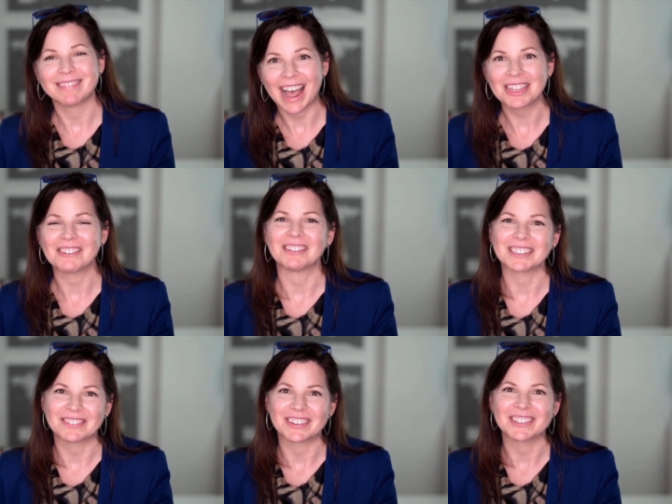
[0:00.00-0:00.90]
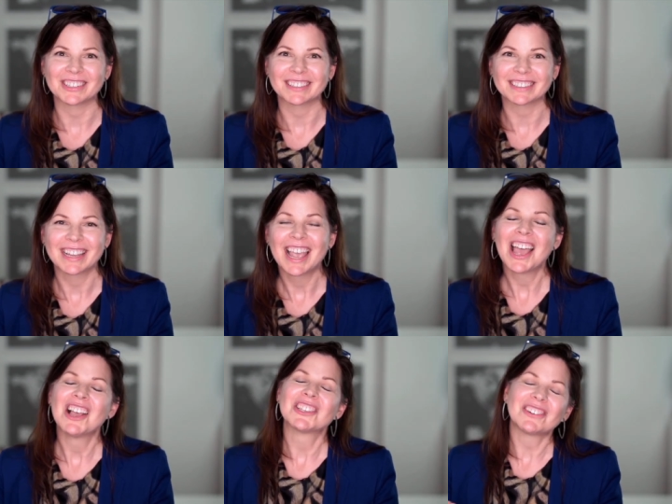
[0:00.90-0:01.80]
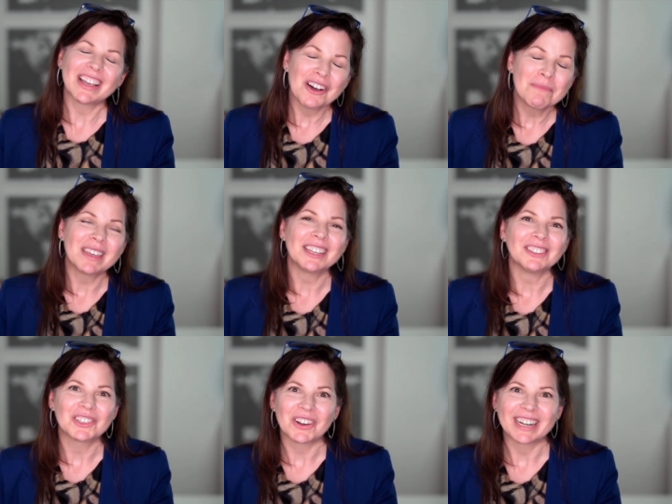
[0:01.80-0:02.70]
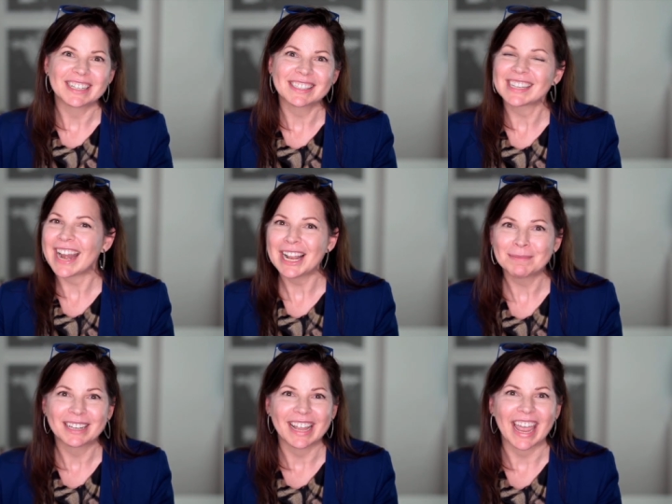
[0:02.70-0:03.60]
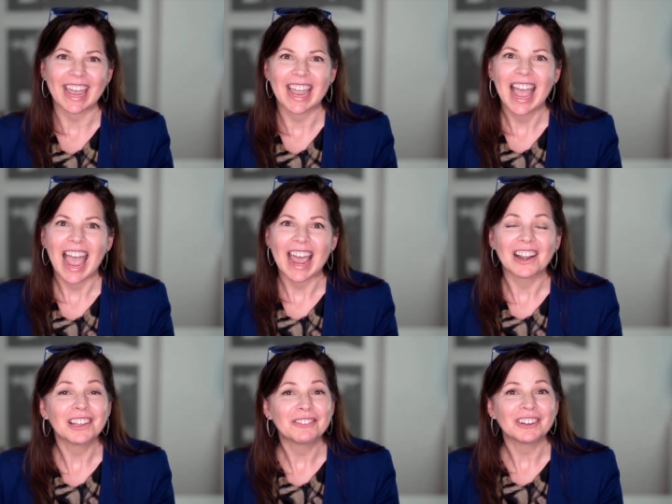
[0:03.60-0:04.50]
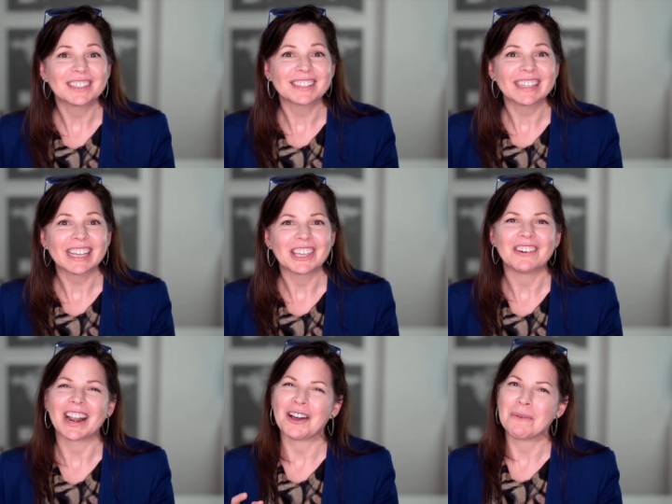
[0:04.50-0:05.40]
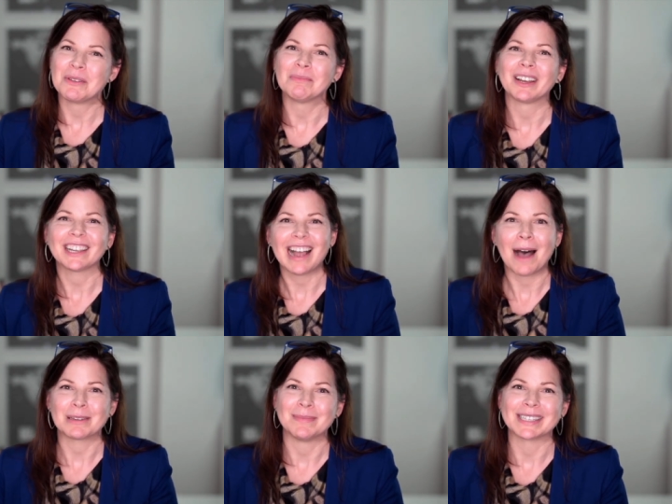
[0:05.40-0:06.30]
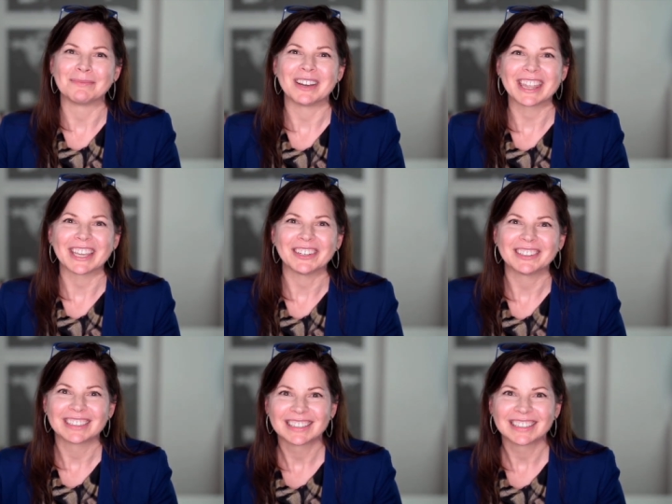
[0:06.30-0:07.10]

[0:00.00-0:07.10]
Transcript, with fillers: not the worst futures. So I hope that you'll join us, sign up today, and I look forward to seeing you and I hope you bring your optimism with you.